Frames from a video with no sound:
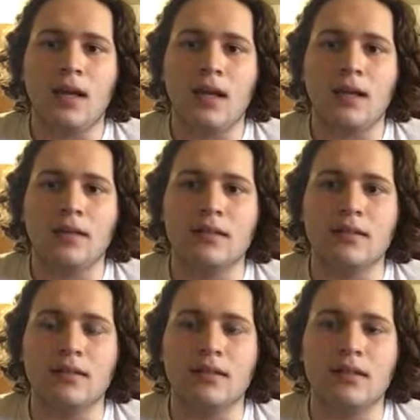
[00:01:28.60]

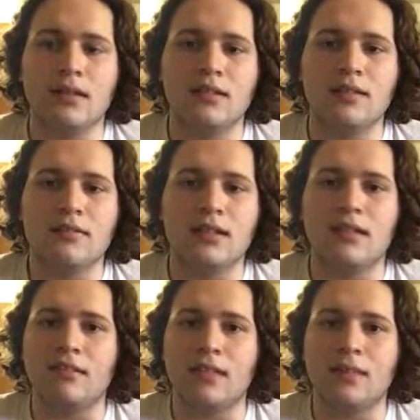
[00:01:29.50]
And it doesn't really
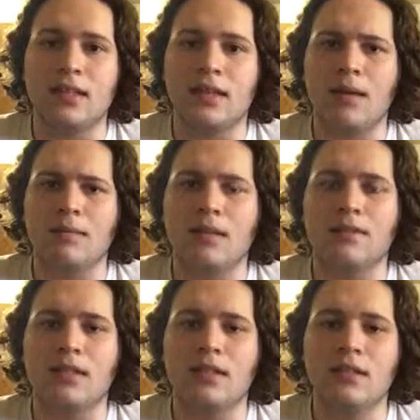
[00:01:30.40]
seem like that big of a
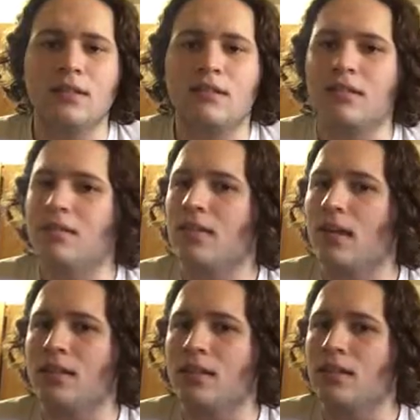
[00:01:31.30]
deal. It seems kind
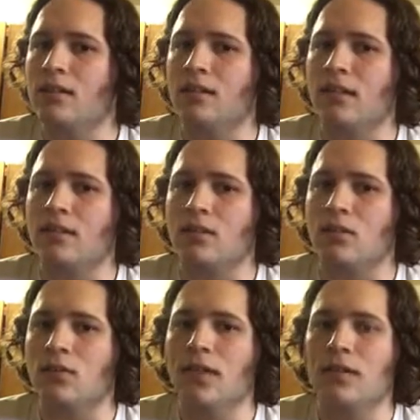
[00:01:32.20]
of like an interesting
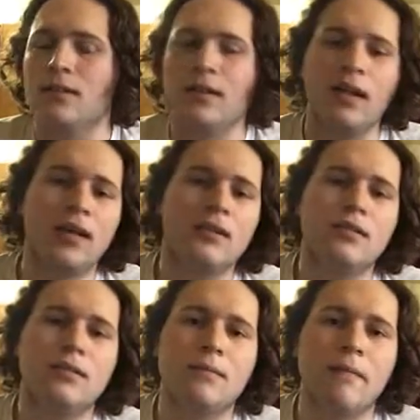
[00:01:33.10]
little read,
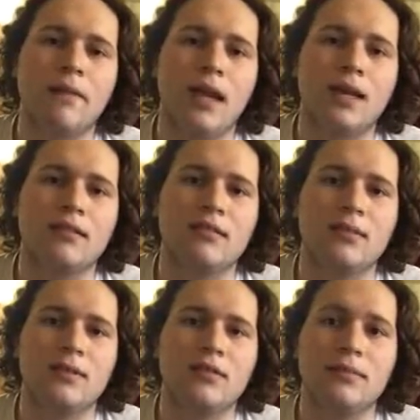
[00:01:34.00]
and as
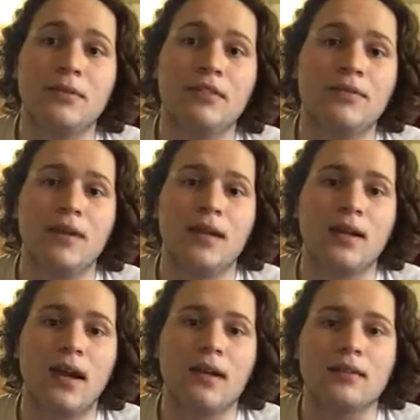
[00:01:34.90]
someone who's a music
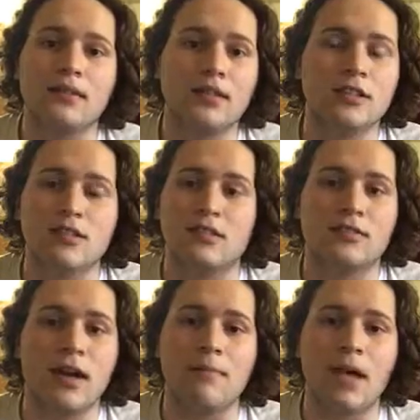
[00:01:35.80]
fan, it just
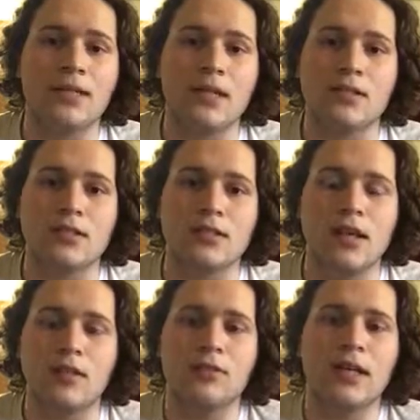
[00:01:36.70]
grabbed my attention. I
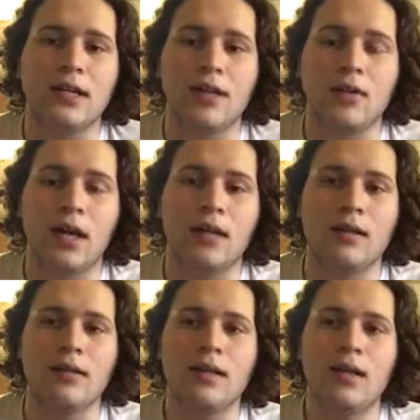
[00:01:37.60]
know Radiohead,
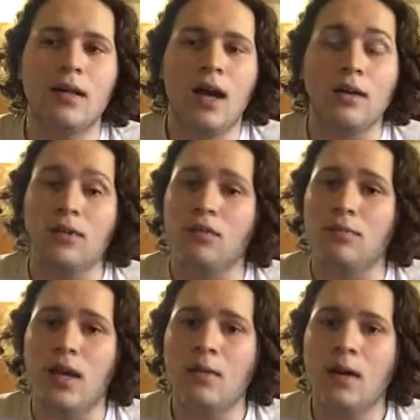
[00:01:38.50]
I don't know them
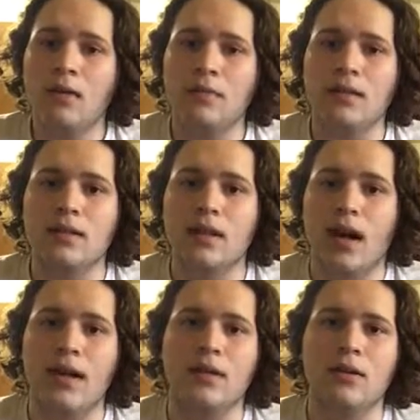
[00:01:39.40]
that well, but
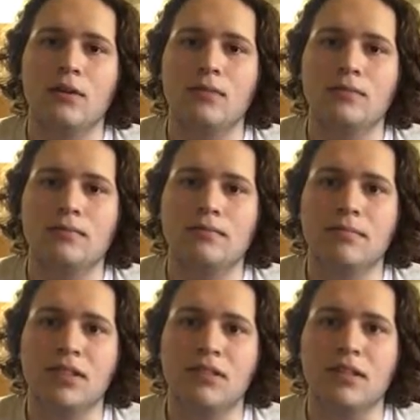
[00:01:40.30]
I know
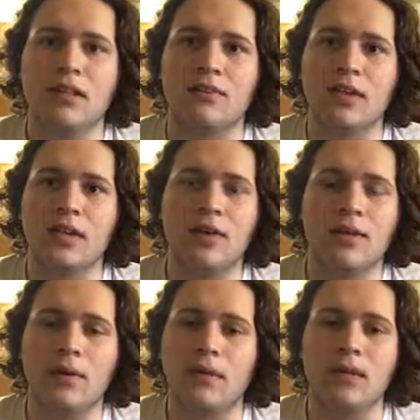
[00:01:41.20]
music and Radiohead
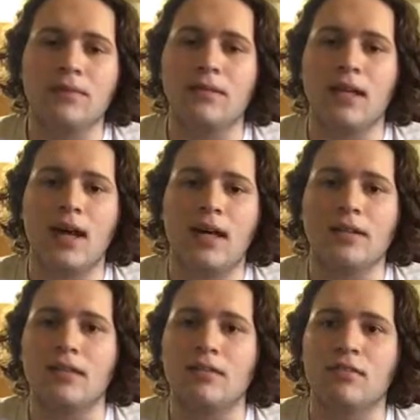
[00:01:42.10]
well enough that I
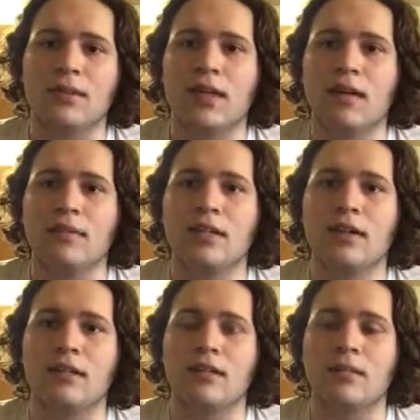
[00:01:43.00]
thought this would be kind of
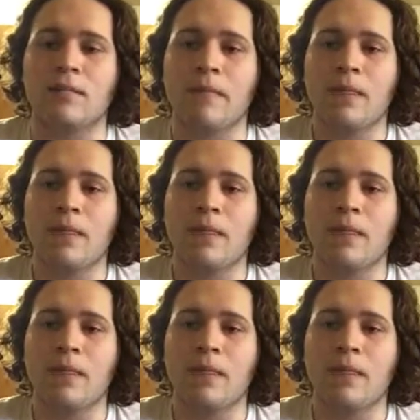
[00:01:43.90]
interesting.